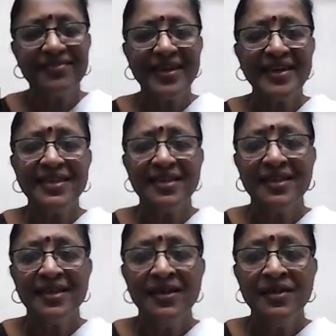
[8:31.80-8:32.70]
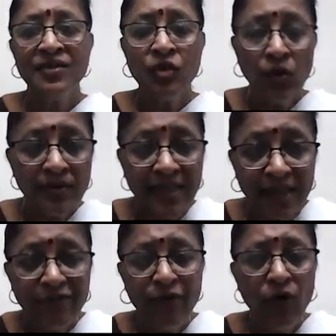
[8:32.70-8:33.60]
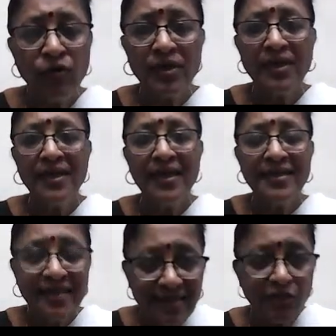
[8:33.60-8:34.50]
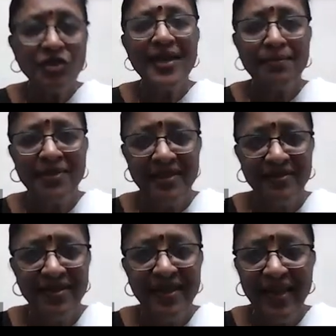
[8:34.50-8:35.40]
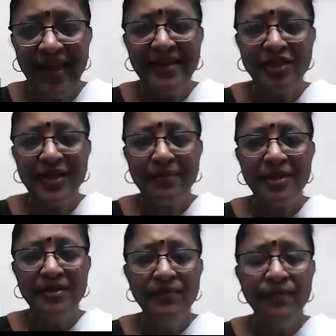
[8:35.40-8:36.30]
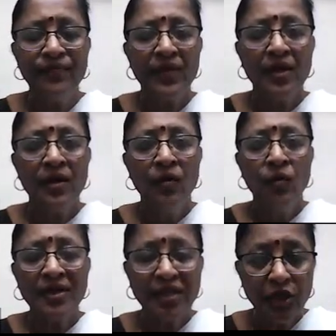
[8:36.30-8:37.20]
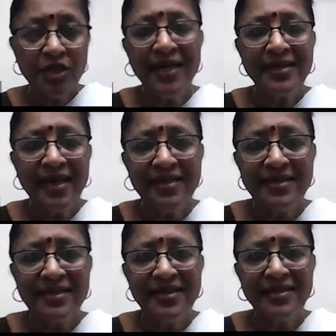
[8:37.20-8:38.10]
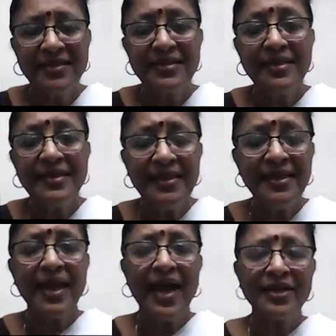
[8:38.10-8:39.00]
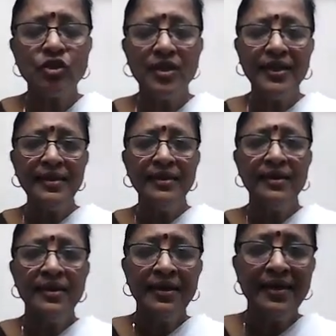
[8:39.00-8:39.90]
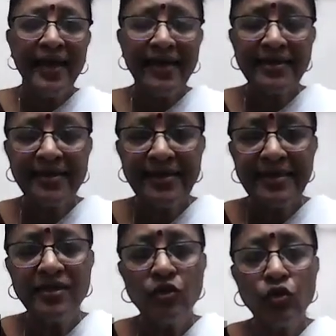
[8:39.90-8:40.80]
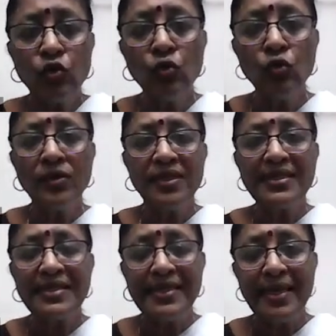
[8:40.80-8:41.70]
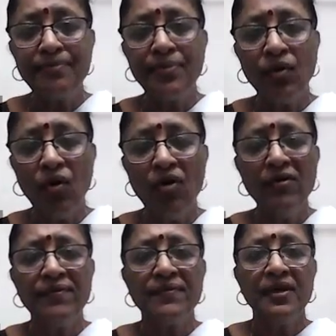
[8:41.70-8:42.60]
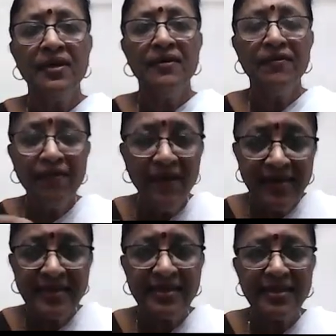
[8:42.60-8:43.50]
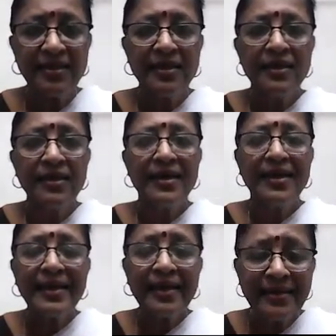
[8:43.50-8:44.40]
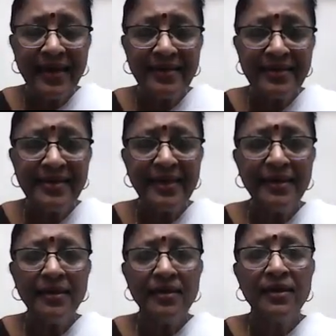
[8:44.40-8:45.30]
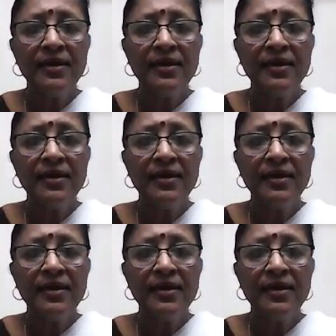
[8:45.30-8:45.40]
right? So therefore, in this chapter, in 8th chapter, what Krishna does is he actually takes us through the step of first recognizing